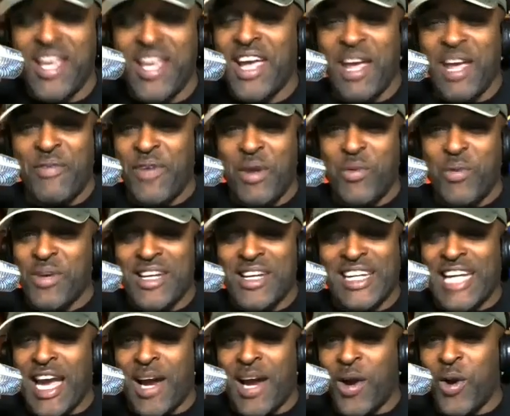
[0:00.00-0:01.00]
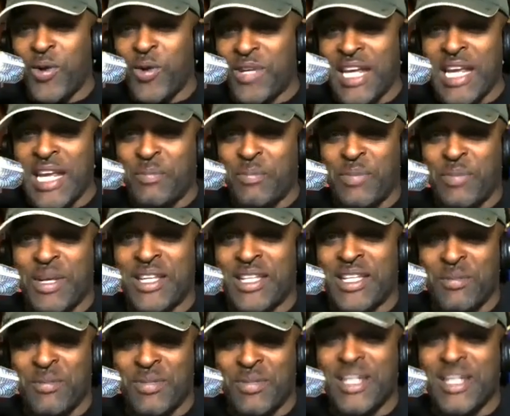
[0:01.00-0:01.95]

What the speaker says: If he wouldn't have got hurt, they'd have beat them